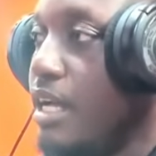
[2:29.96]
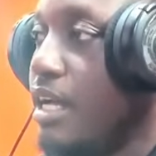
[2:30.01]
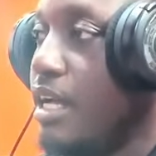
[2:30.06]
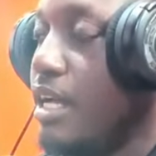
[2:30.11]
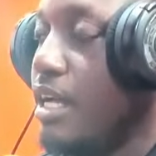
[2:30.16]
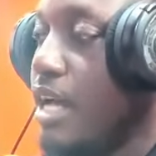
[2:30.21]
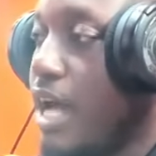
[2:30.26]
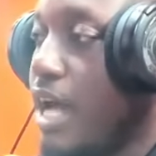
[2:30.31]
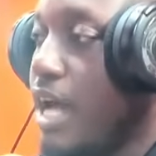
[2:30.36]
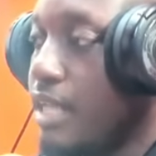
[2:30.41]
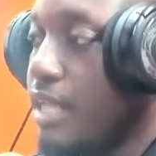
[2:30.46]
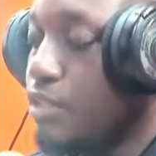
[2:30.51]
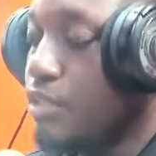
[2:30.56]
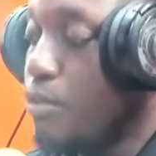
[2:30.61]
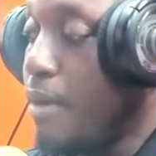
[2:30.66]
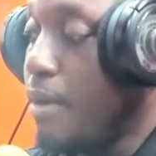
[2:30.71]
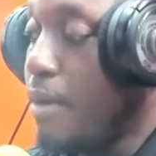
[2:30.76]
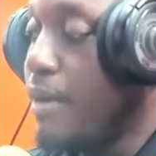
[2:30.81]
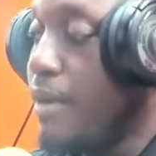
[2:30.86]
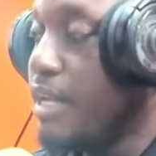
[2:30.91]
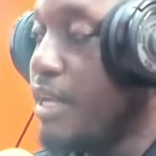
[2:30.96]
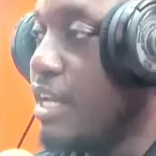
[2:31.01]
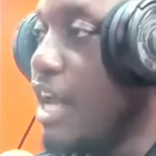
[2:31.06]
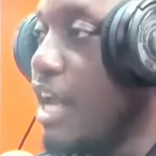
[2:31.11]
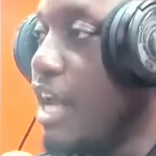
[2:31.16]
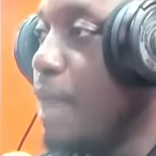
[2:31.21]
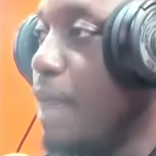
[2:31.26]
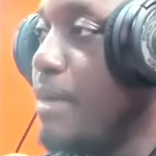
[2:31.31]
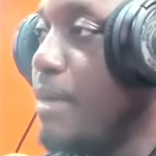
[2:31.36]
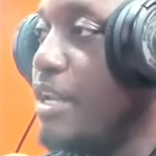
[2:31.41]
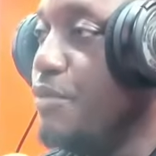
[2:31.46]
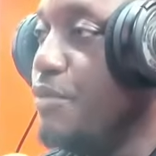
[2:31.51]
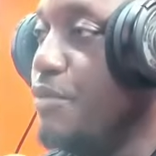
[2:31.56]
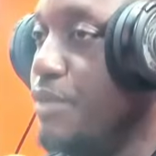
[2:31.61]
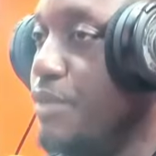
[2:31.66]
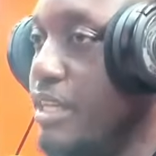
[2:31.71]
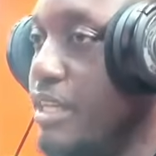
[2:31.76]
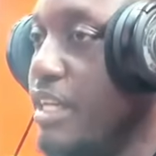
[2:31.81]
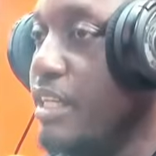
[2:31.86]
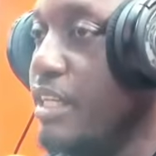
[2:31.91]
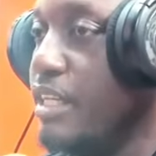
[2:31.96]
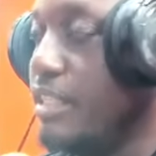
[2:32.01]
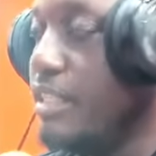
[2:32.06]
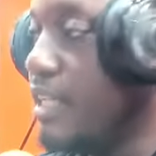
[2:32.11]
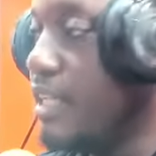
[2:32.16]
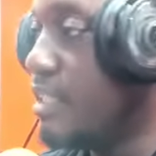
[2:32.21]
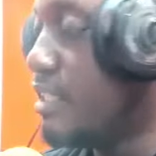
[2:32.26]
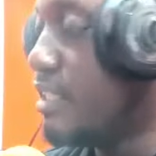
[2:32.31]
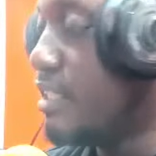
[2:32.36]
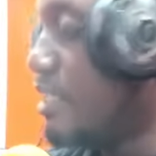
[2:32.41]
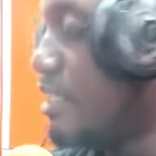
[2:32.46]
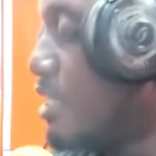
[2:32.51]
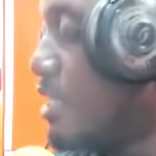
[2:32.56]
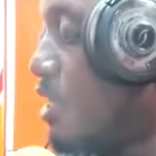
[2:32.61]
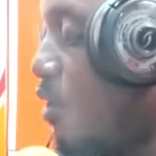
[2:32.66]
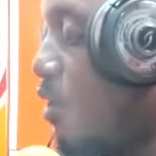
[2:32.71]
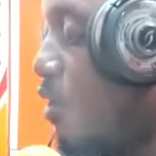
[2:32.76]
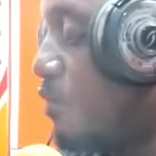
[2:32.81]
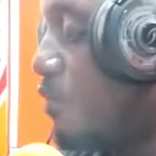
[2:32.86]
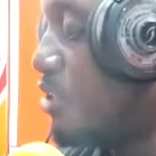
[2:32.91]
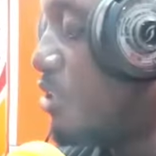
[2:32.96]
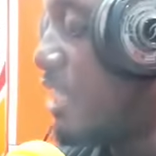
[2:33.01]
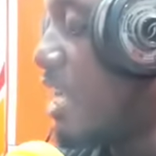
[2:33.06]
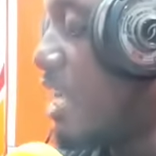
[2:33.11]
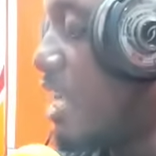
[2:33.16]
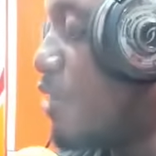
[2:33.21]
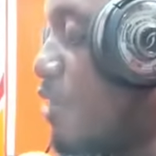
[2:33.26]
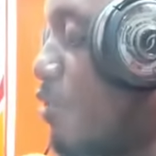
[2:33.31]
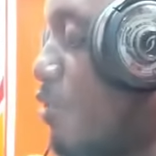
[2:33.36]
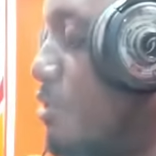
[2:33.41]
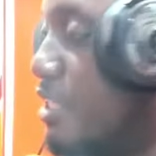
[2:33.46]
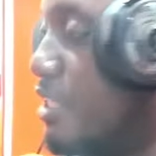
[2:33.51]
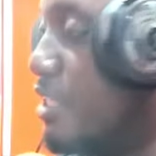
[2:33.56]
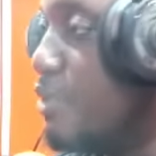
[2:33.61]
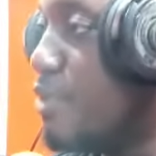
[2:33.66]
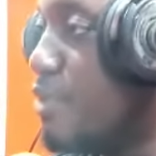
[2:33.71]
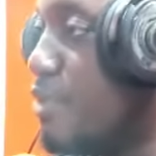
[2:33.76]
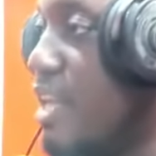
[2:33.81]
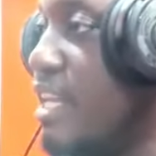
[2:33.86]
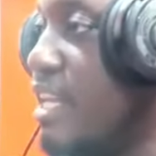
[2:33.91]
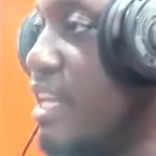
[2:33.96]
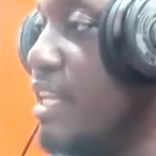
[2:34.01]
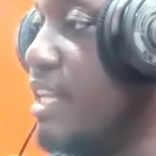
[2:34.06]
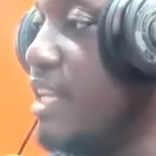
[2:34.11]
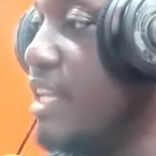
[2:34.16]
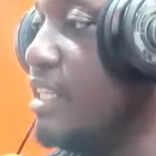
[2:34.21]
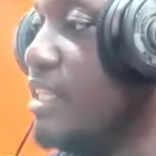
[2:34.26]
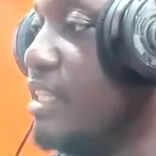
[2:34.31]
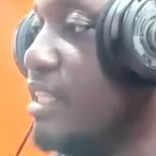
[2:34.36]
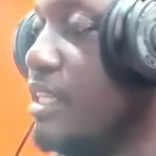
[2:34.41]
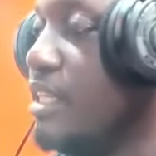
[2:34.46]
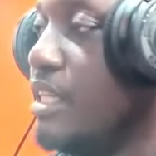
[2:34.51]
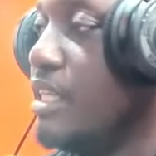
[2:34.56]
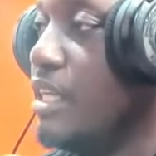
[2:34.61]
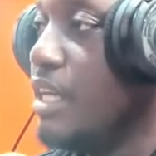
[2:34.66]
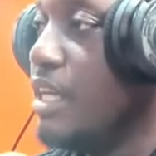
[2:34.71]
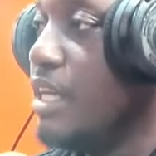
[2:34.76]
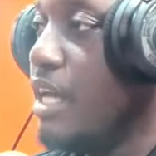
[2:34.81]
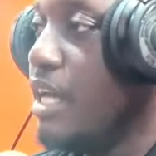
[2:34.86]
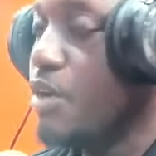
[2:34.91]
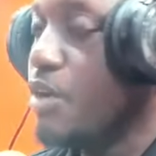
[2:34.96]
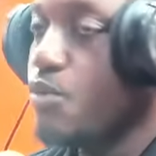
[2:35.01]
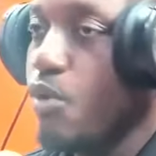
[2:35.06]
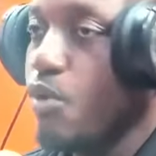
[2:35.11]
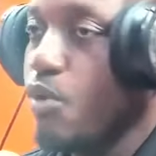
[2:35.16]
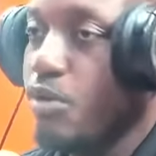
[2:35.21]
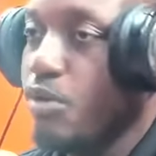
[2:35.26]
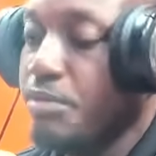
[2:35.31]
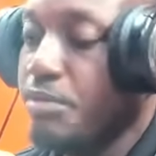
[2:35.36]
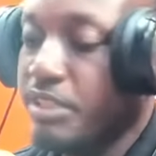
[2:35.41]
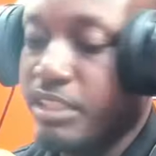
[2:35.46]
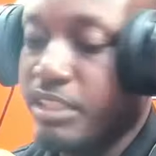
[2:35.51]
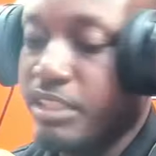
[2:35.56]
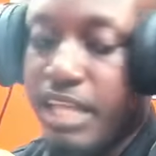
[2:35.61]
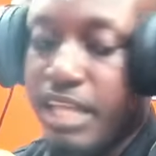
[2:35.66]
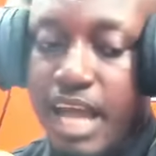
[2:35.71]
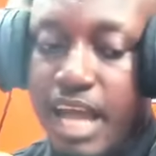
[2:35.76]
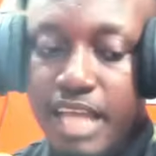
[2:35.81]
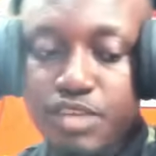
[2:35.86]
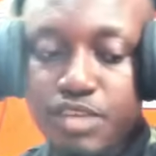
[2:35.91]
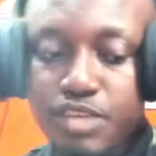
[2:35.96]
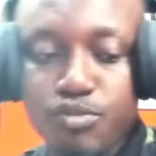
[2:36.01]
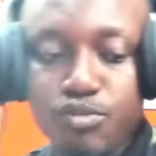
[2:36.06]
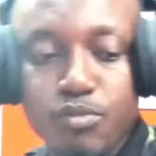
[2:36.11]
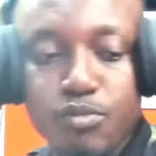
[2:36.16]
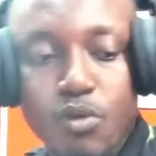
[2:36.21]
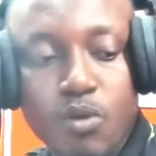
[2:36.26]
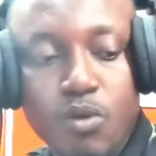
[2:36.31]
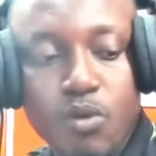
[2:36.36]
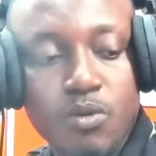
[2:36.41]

As no mawari and abane. Yes. Of which I now communicate Ukraine day. Am I? Enko B T say ayi numho.